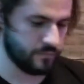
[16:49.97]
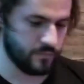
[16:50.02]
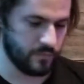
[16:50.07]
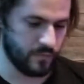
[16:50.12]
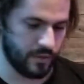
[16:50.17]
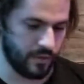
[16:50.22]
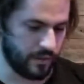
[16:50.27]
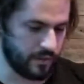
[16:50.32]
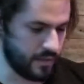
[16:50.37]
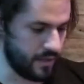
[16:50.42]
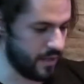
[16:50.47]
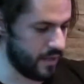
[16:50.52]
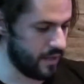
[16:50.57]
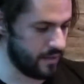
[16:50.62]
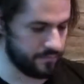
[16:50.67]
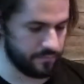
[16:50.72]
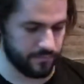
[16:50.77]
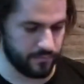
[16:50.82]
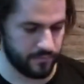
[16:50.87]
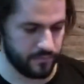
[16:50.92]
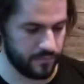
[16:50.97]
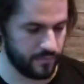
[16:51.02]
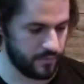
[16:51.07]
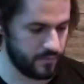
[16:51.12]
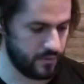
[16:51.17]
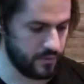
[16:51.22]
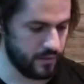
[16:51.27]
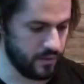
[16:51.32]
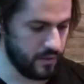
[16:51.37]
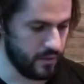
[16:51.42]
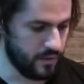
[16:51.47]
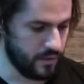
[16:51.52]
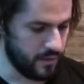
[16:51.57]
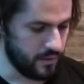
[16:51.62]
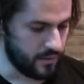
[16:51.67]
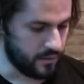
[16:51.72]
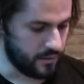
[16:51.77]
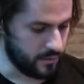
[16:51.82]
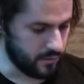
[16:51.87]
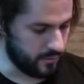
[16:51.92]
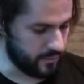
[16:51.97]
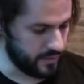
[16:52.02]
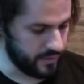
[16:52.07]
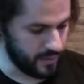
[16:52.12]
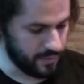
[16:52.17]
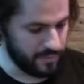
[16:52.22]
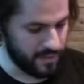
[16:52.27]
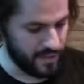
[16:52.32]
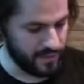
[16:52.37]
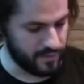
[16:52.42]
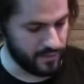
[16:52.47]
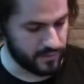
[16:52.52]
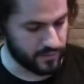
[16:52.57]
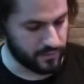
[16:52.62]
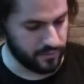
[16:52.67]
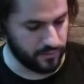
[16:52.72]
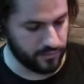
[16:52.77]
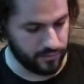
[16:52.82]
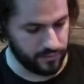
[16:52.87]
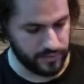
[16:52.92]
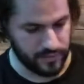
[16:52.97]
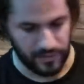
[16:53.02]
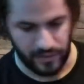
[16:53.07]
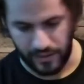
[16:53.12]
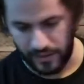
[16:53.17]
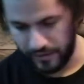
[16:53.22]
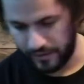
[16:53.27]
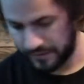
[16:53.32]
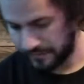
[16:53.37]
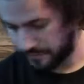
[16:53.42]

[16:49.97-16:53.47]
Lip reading: Like that. Cool thing about this glue is like,